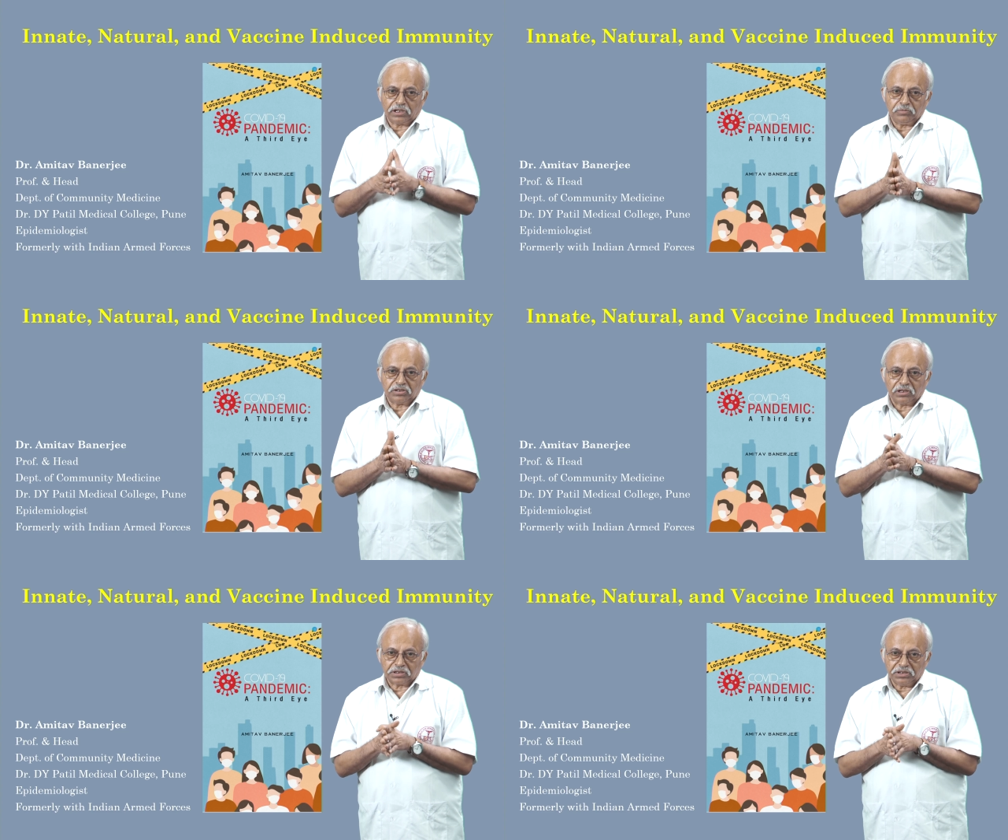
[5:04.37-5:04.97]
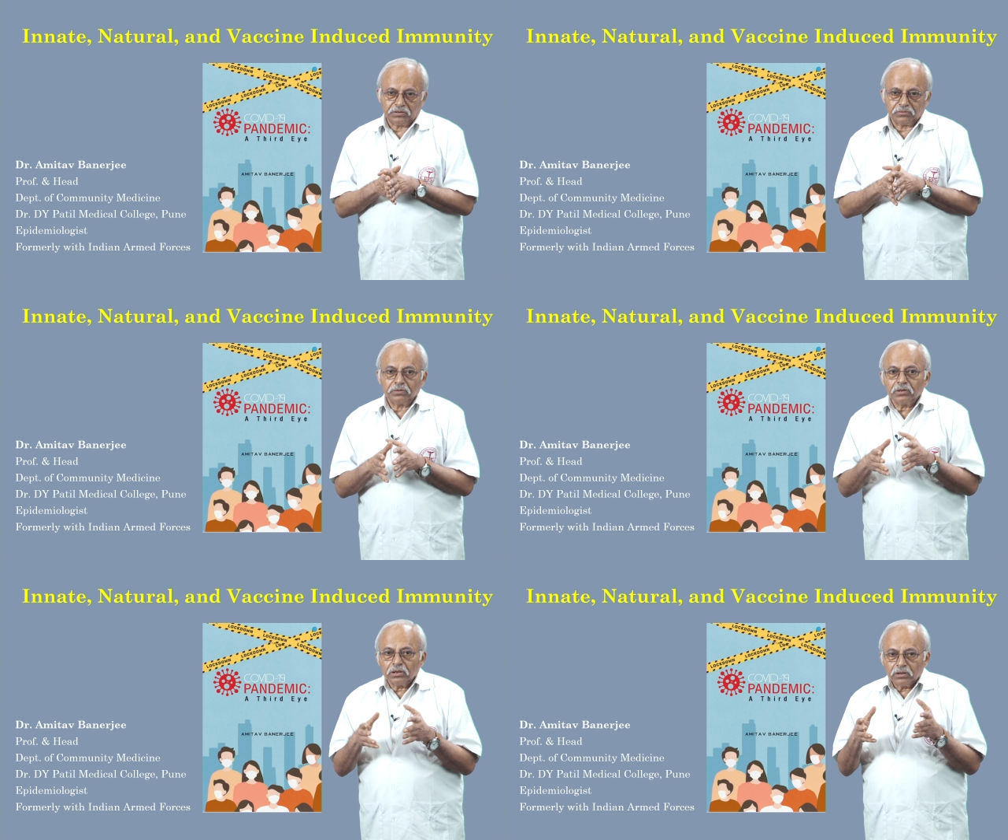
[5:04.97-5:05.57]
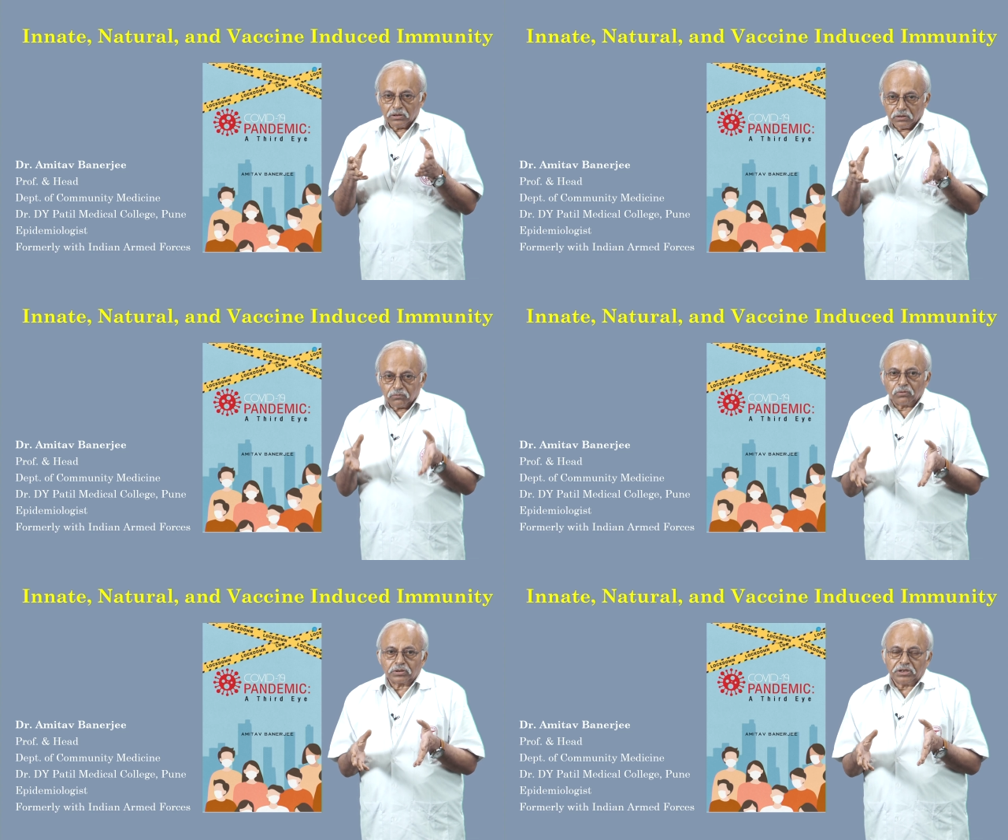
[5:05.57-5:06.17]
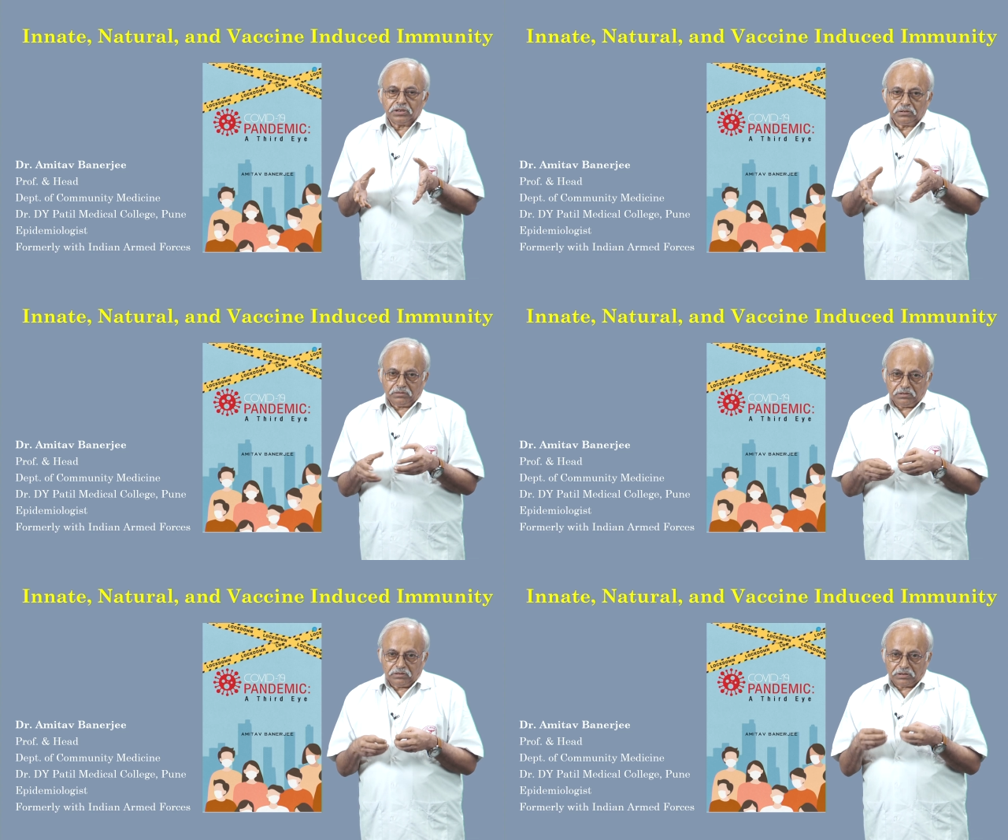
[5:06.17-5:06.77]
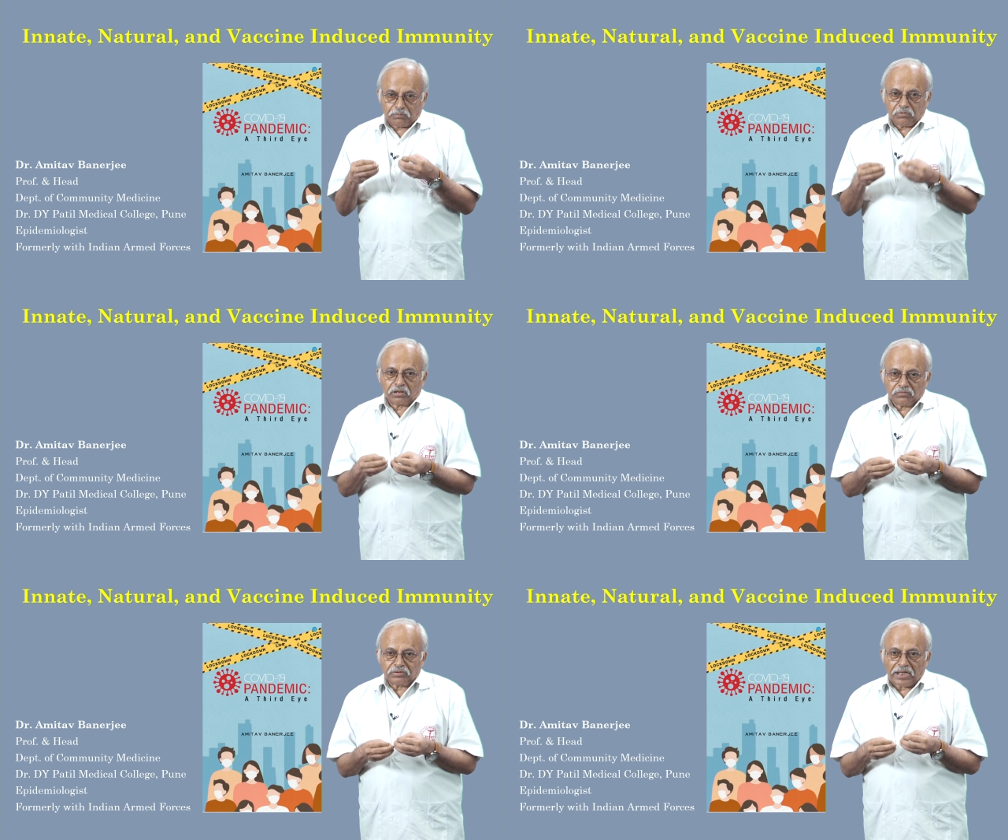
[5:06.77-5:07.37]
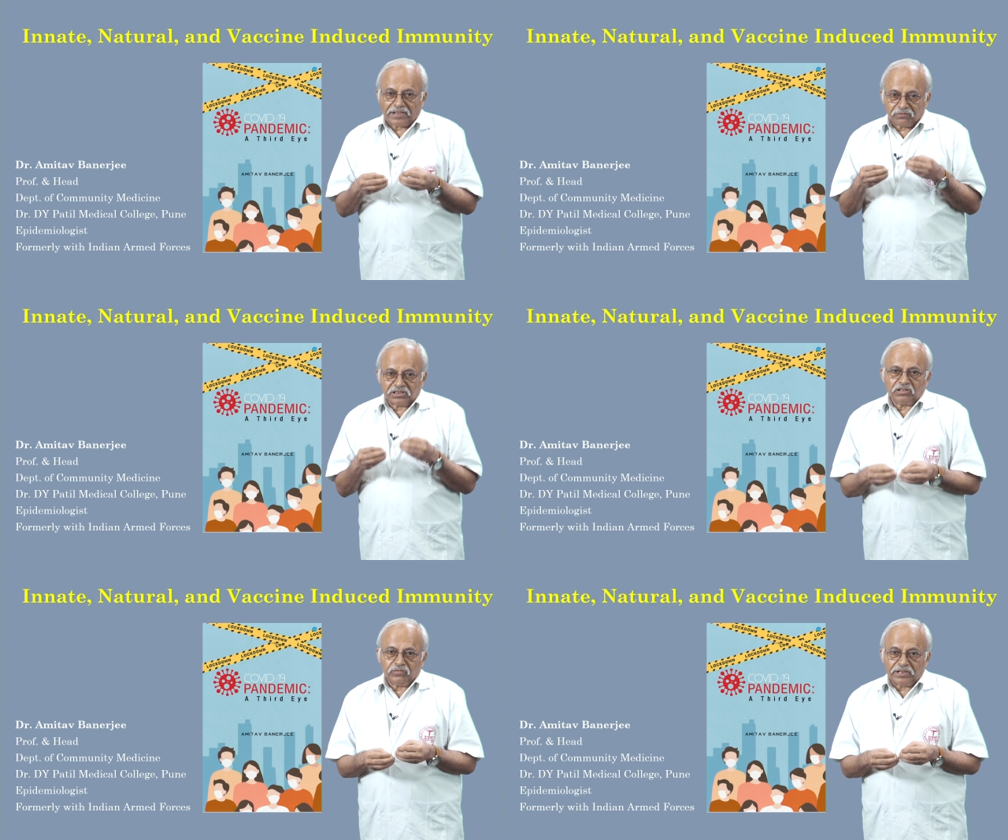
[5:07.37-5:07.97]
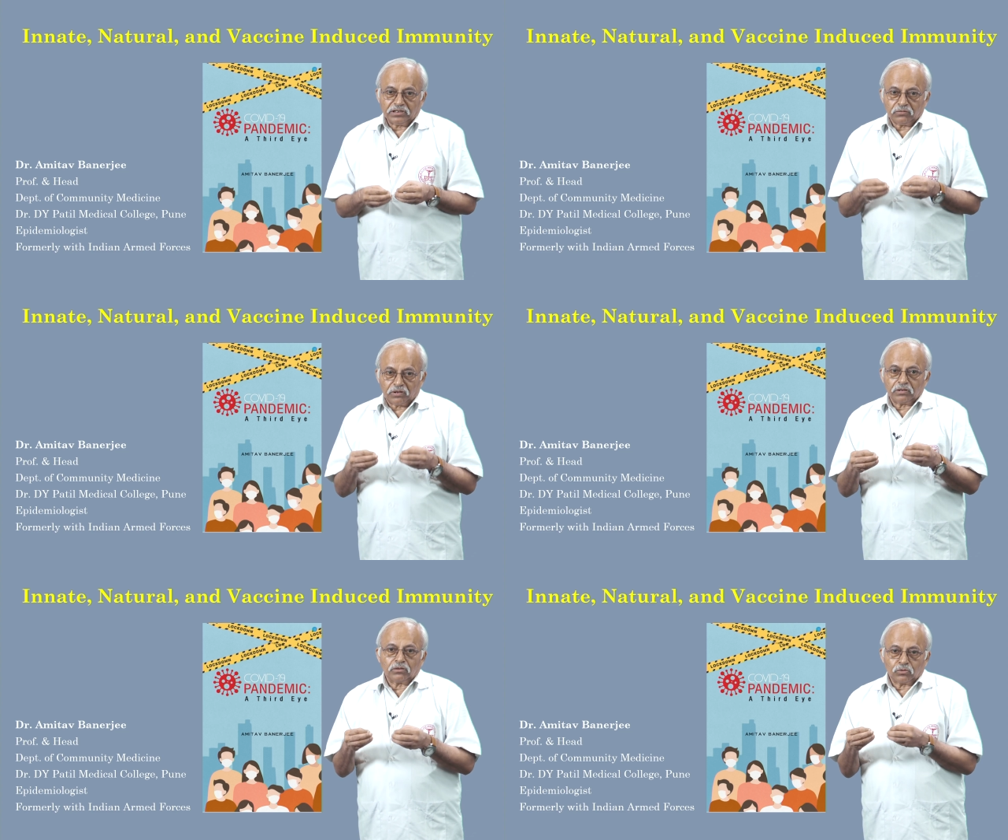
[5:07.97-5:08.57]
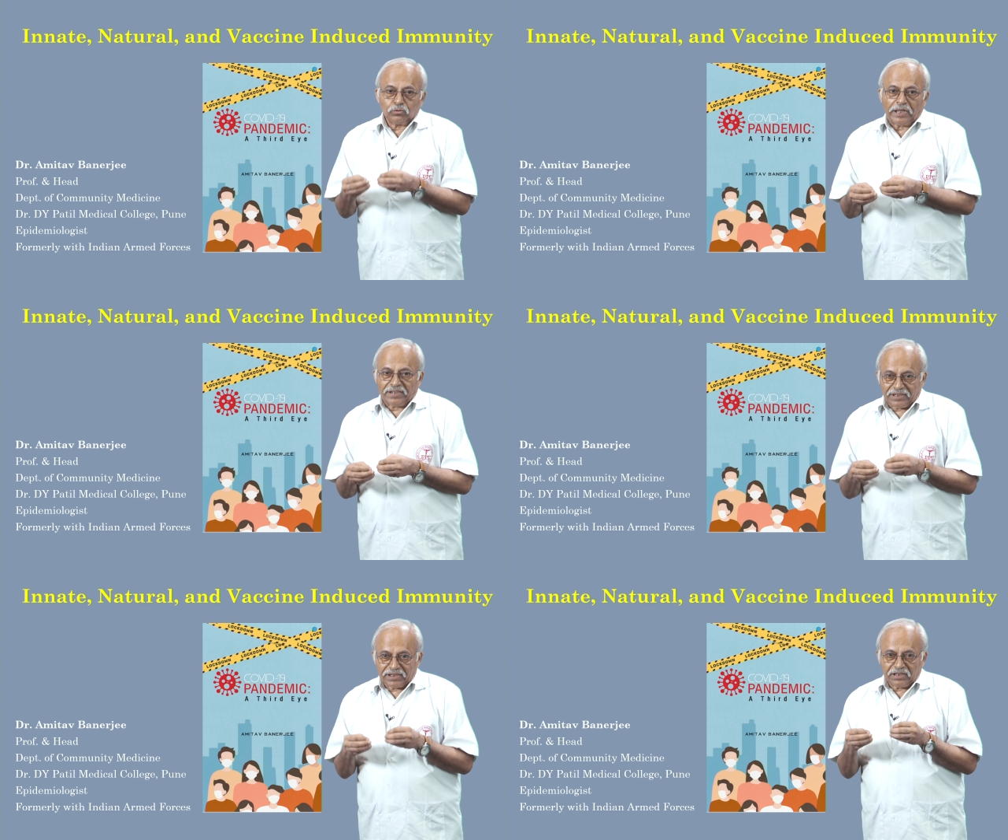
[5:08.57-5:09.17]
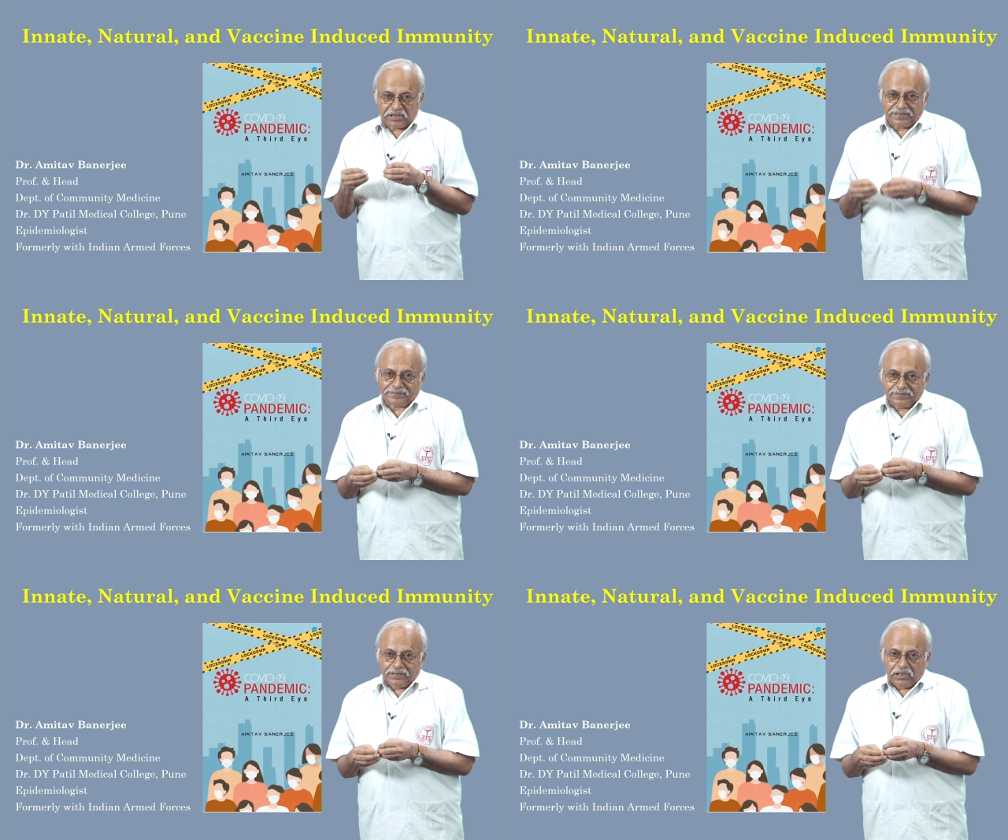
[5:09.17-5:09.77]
can be 13 to 14 number of adverse events, one or two ending in death.